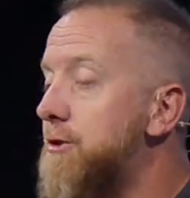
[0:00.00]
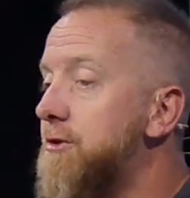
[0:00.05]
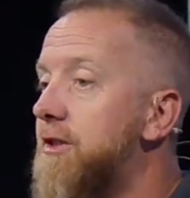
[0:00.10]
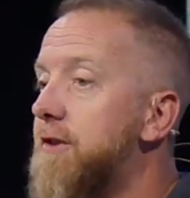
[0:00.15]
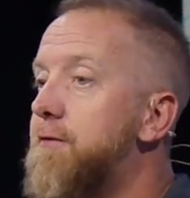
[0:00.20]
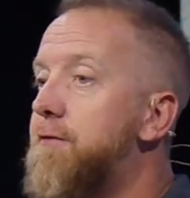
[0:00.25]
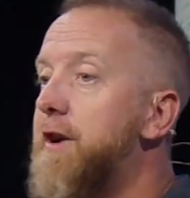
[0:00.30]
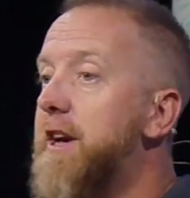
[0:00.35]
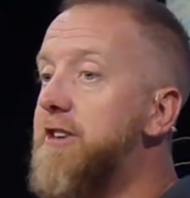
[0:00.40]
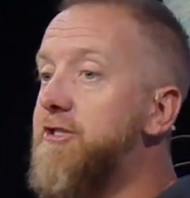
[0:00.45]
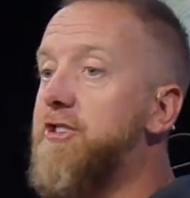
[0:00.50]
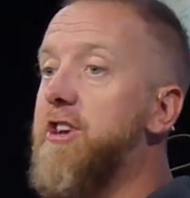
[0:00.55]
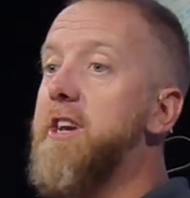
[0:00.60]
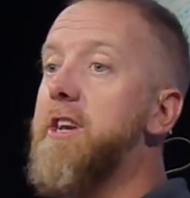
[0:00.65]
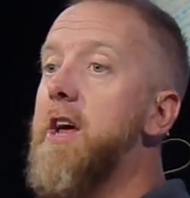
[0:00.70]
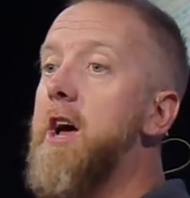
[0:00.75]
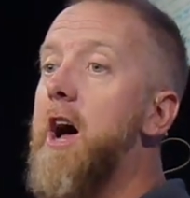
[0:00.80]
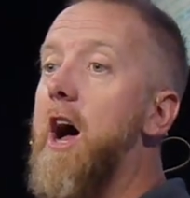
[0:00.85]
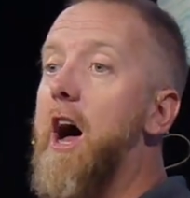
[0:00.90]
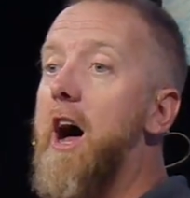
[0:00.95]
the vision
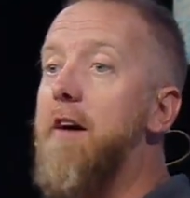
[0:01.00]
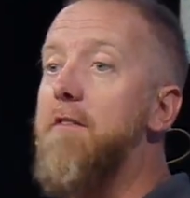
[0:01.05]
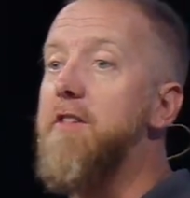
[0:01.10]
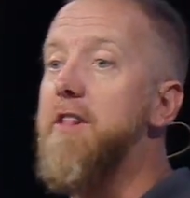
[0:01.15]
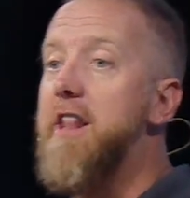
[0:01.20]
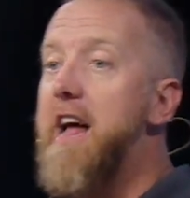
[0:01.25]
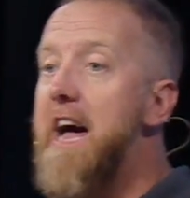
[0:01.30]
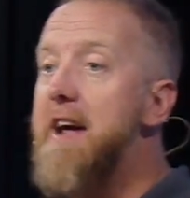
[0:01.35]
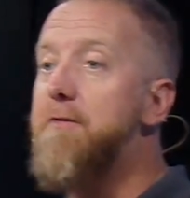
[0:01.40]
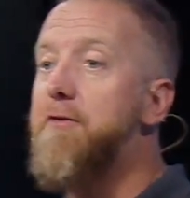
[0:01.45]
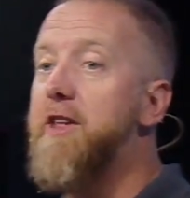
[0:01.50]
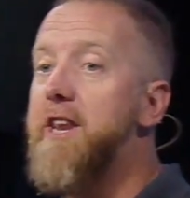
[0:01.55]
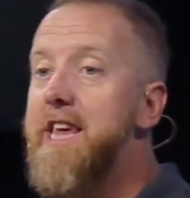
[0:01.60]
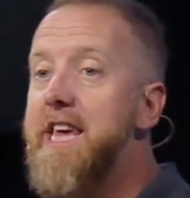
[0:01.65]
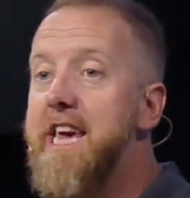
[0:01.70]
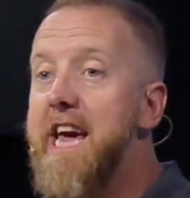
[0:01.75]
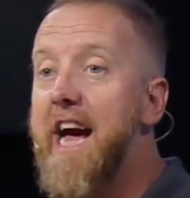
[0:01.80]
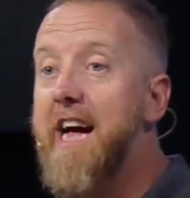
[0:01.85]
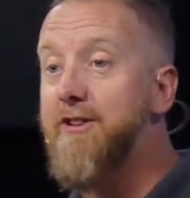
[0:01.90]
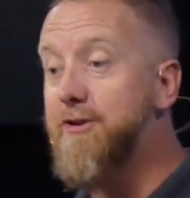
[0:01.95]
of life that
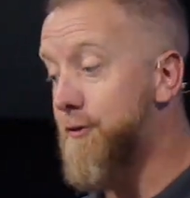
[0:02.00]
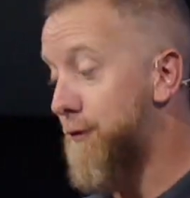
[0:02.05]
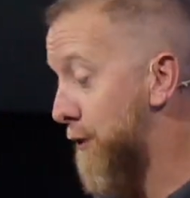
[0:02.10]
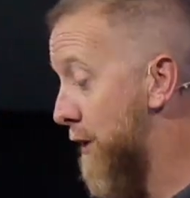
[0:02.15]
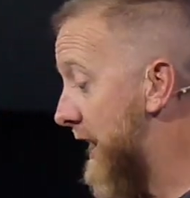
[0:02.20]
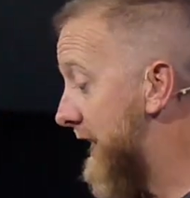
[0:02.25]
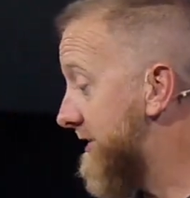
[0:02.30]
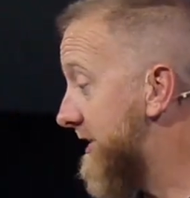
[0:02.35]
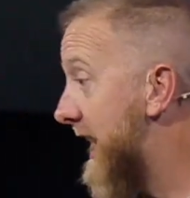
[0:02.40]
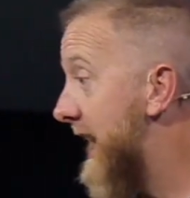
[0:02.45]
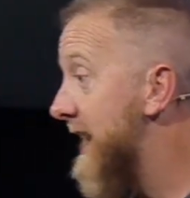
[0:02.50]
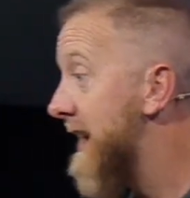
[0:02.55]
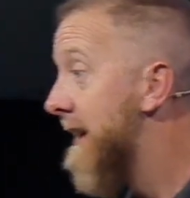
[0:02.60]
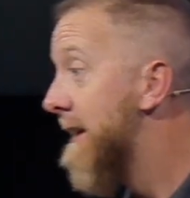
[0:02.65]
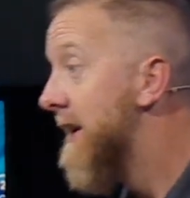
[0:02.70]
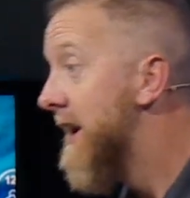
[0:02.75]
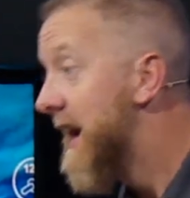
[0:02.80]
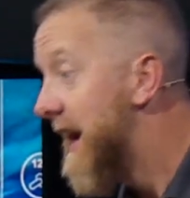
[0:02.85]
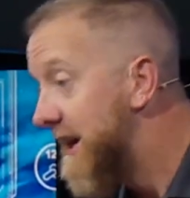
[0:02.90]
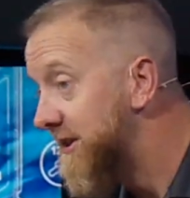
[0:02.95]
he has for us. Hey,
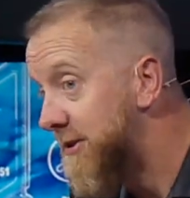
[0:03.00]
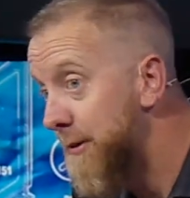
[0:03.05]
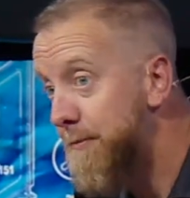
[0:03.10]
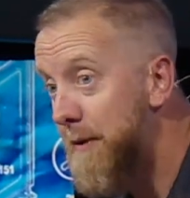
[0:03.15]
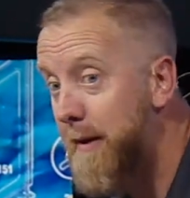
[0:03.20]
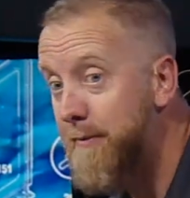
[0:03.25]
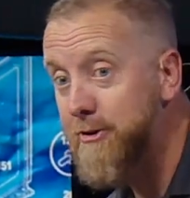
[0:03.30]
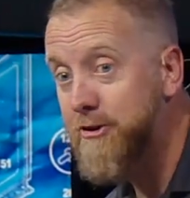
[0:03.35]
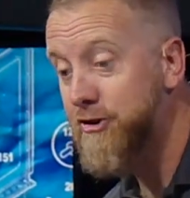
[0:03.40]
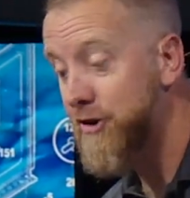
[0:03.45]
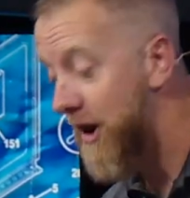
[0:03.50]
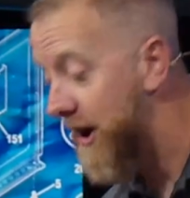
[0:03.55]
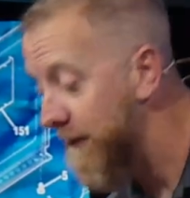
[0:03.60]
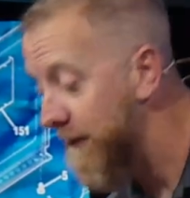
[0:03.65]
it's the Bubba truck